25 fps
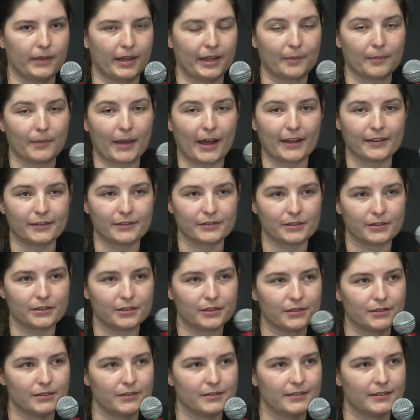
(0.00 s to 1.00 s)

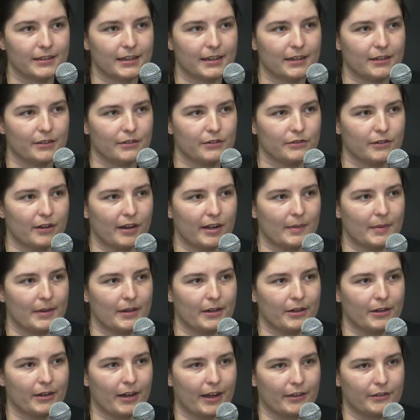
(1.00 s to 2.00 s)
masters in
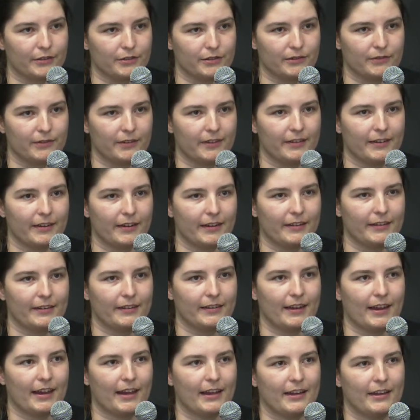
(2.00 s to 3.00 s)
astronomy or
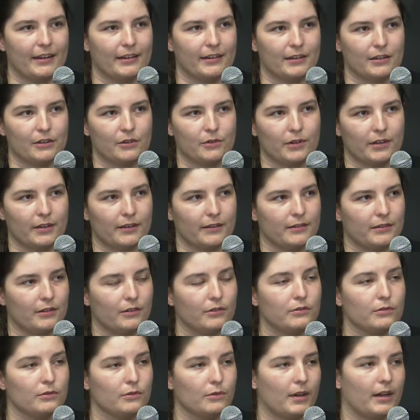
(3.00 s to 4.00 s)
astrophysics, and you can
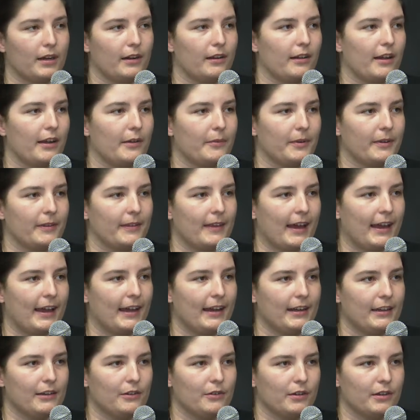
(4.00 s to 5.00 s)
still do quite a lot with
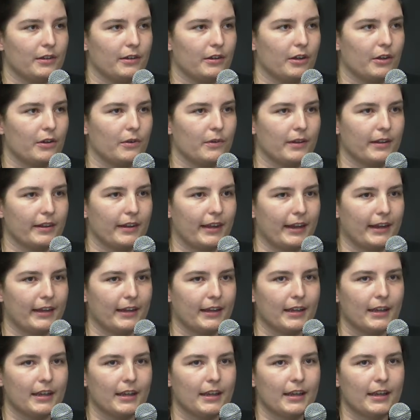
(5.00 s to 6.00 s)
that. You can go in
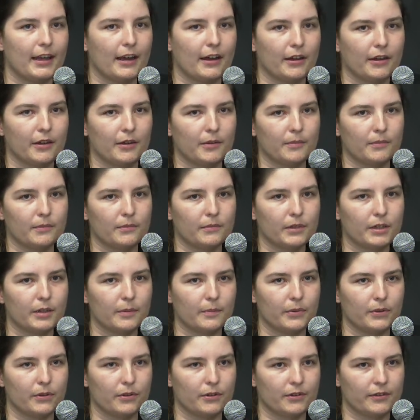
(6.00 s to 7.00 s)

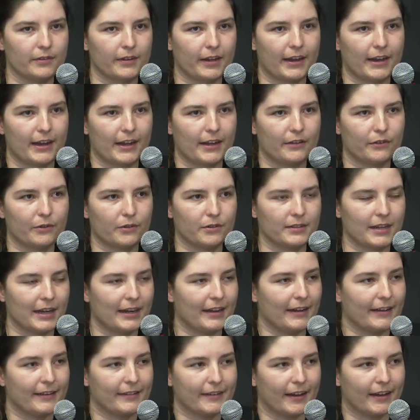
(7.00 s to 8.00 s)
computer science or
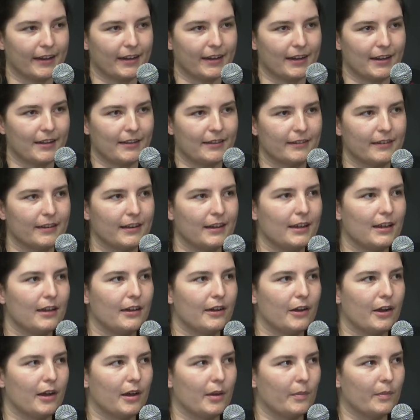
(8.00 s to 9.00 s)
data science.
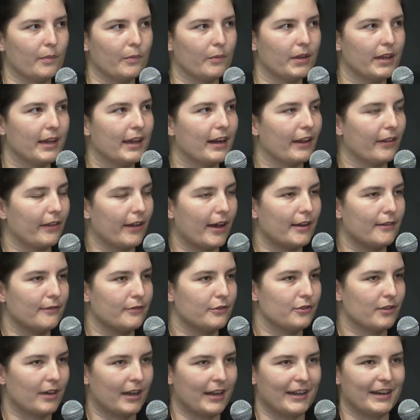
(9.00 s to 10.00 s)
We get a lot
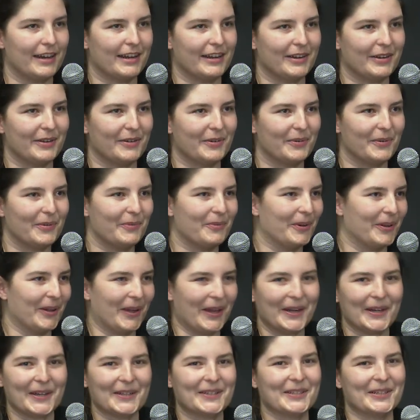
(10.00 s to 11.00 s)
of training
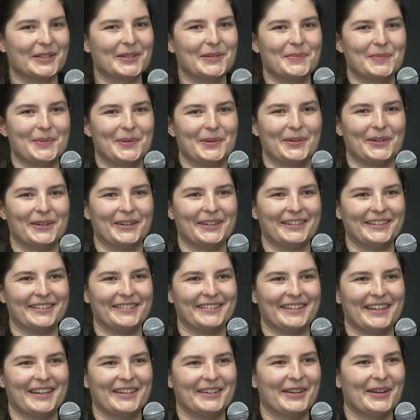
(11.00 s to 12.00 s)
related to
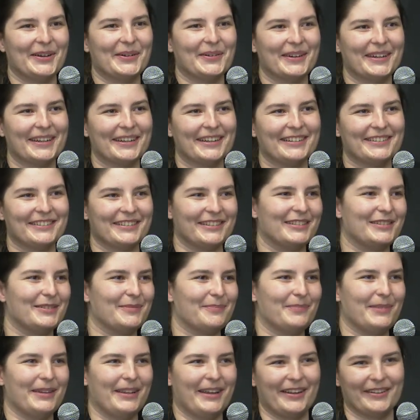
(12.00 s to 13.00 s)
computers and coding
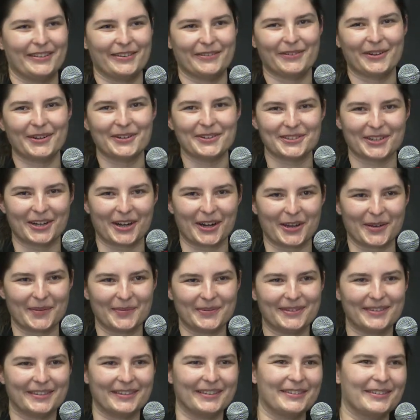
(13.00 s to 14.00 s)
just because of our
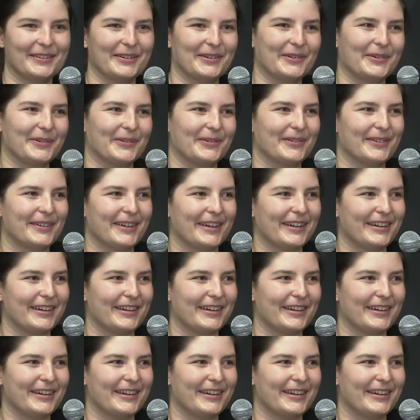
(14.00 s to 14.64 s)
jobs. So,